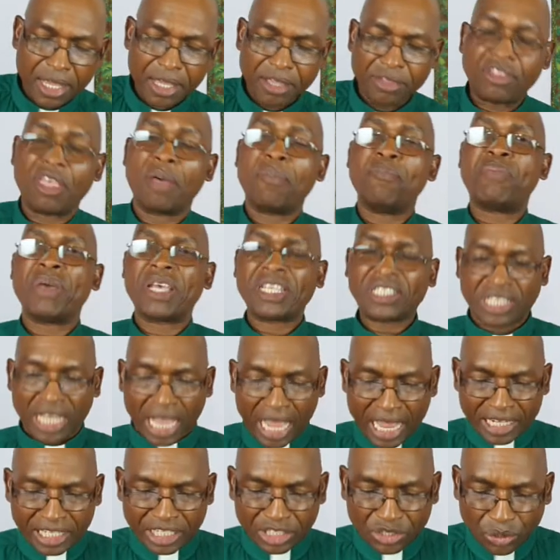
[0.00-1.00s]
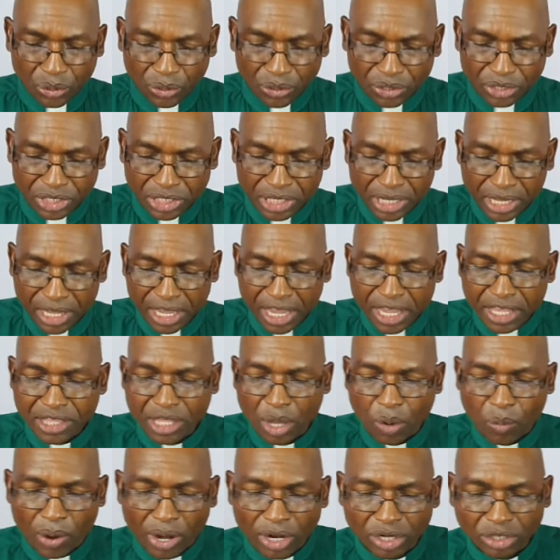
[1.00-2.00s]
the best antidote in the
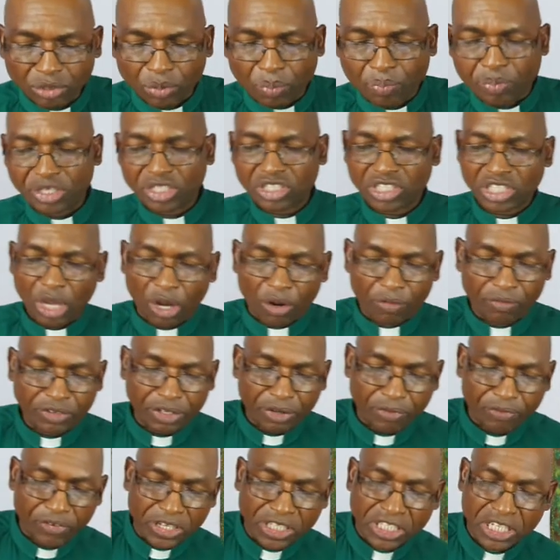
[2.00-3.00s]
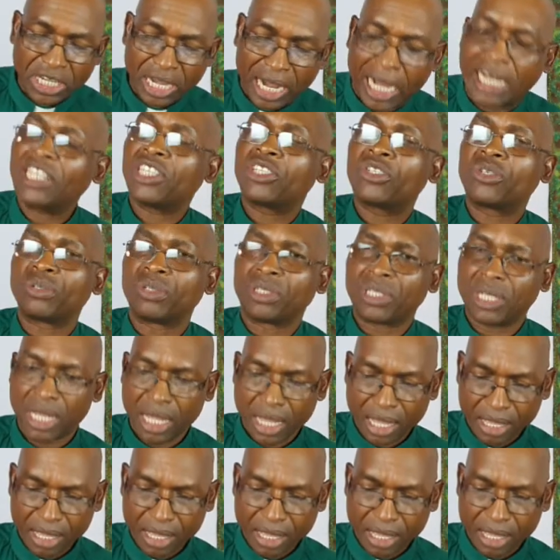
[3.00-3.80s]
world to be self-defeating attitude